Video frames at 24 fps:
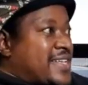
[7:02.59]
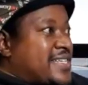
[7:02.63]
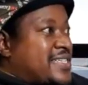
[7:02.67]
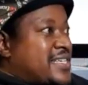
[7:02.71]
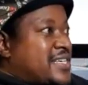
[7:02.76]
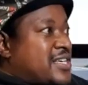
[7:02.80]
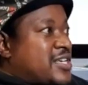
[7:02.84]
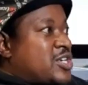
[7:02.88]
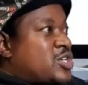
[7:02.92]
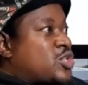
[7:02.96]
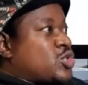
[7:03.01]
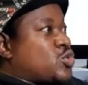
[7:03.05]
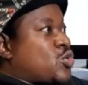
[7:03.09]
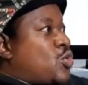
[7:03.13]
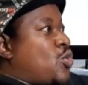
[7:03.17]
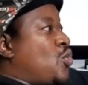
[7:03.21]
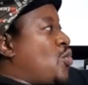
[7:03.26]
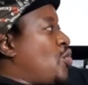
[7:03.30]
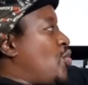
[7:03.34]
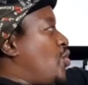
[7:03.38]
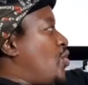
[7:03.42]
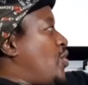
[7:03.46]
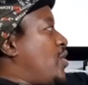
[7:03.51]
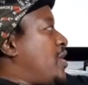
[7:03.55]
Right?
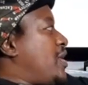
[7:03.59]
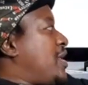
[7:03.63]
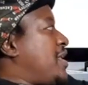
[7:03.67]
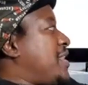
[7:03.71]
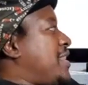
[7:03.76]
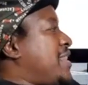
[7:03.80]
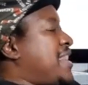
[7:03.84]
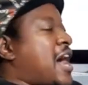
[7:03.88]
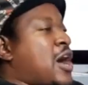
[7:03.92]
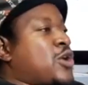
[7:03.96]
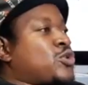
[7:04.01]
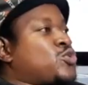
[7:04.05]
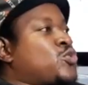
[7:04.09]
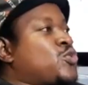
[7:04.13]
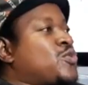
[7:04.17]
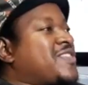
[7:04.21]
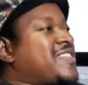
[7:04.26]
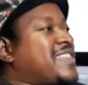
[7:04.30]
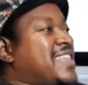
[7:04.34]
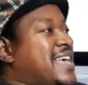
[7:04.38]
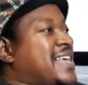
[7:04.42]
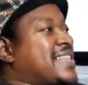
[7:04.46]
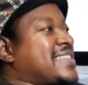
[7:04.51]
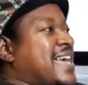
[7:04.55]
So now
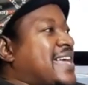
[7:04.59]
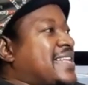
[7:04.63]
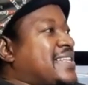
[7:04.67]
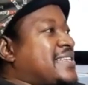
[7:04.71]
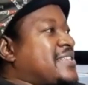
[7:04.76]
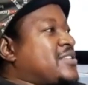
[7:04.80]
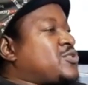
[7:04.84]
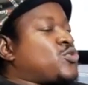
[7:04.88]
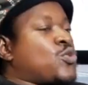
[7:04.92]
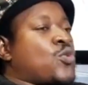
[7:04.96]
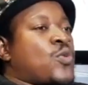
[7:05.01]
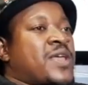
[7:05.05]
to think that,